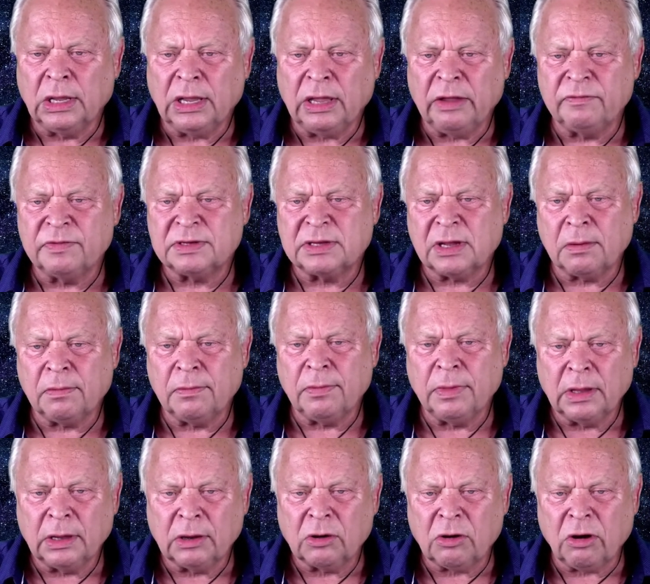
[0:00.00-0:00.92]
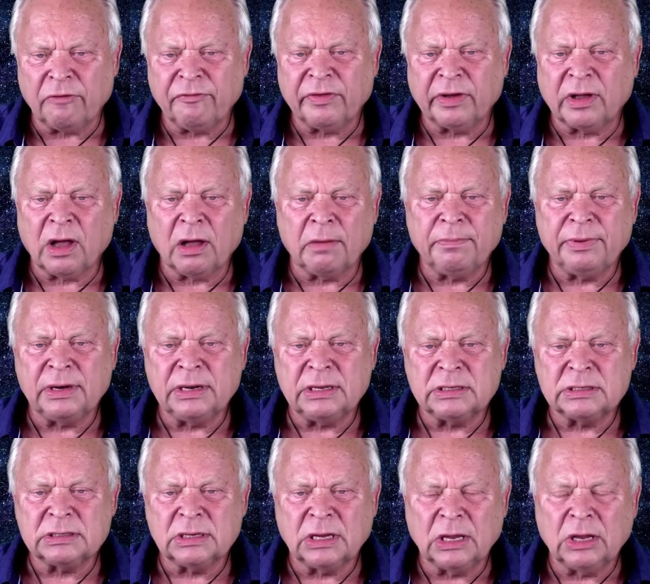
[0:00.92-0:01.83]
If some coffee
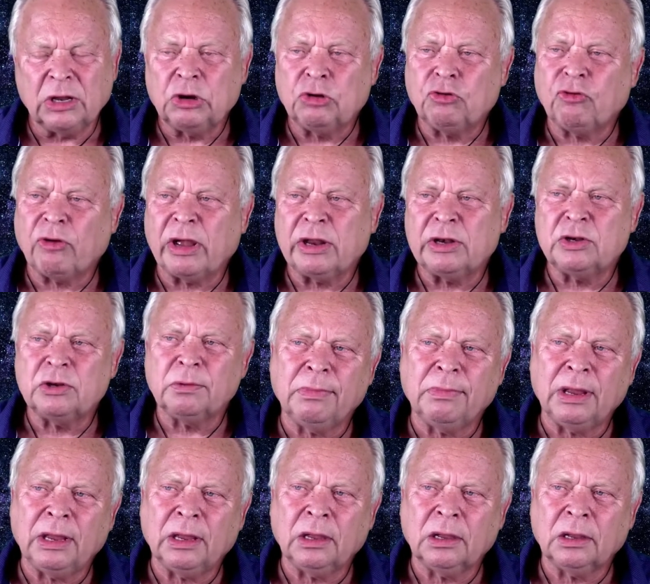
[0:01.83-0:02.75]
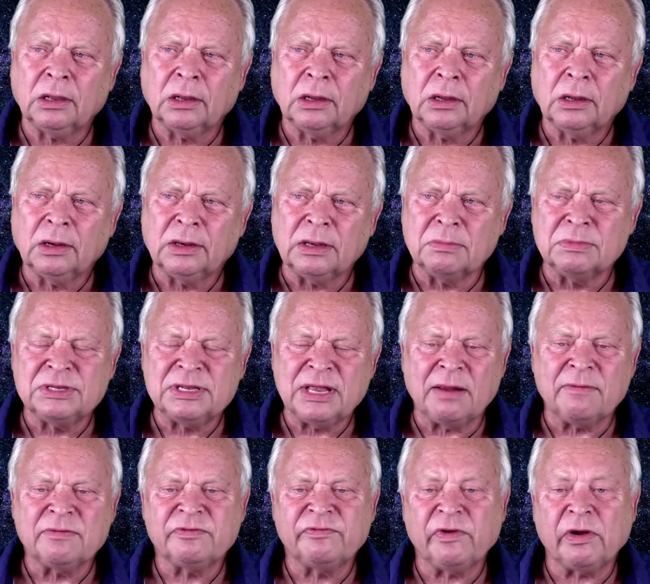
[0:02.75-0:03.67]
companies try make
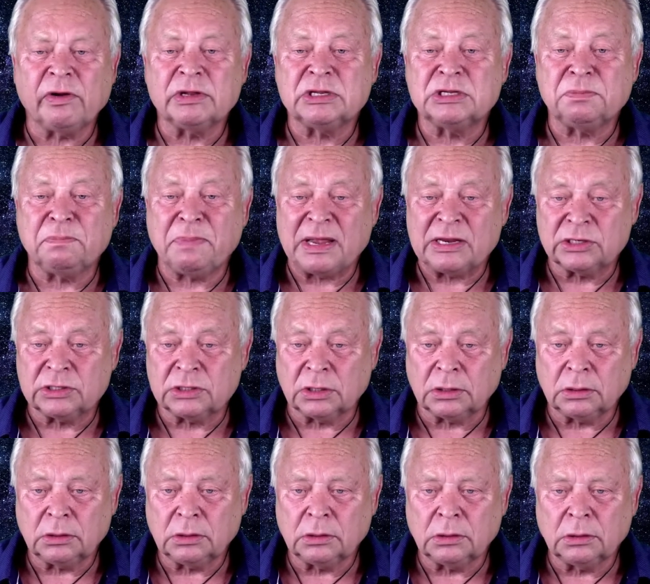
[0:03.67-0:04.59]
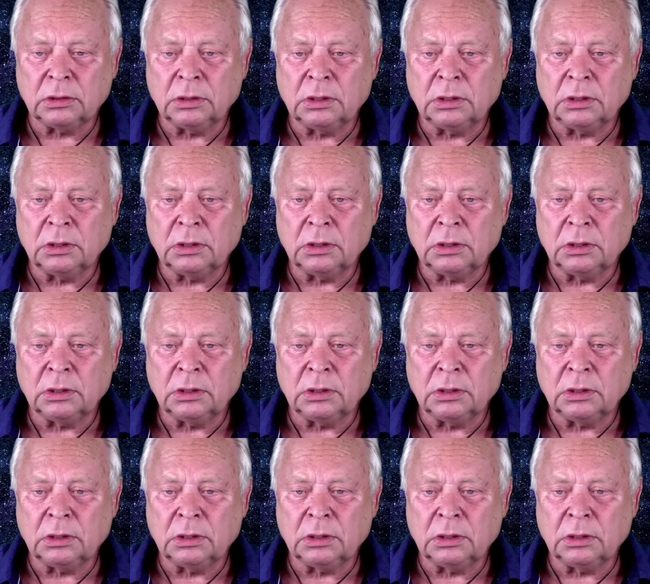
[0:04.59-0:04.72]
themselves very special,